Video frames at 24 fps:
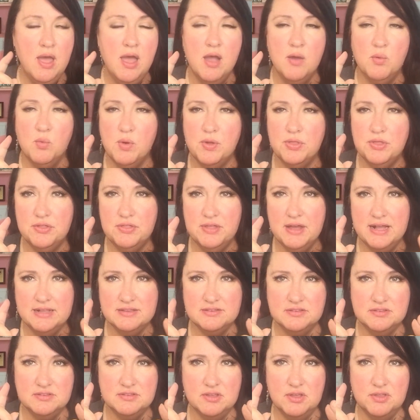whether
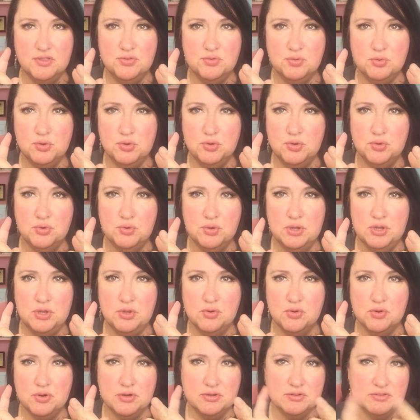that's through
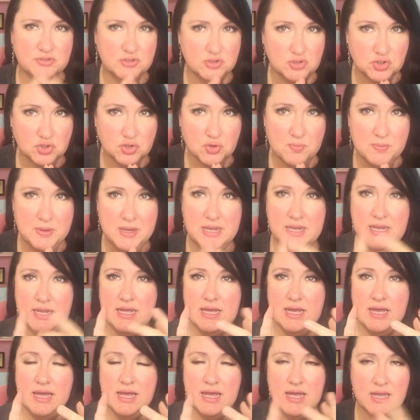your social
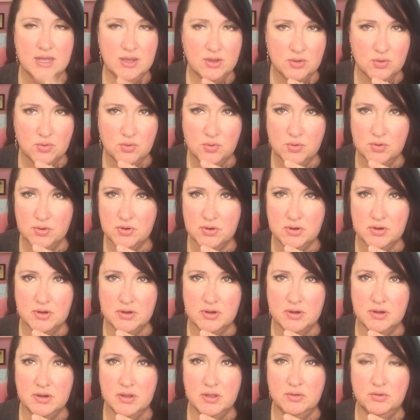media
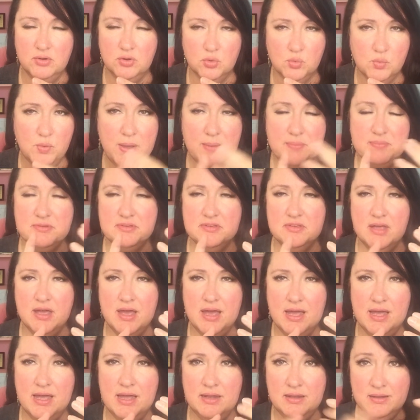or your
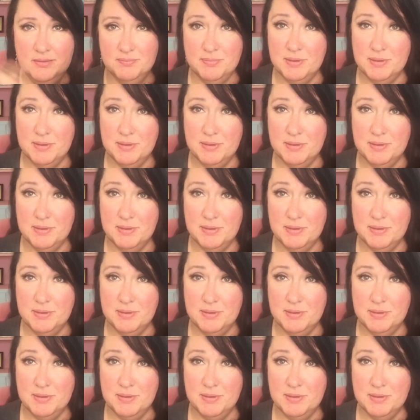website.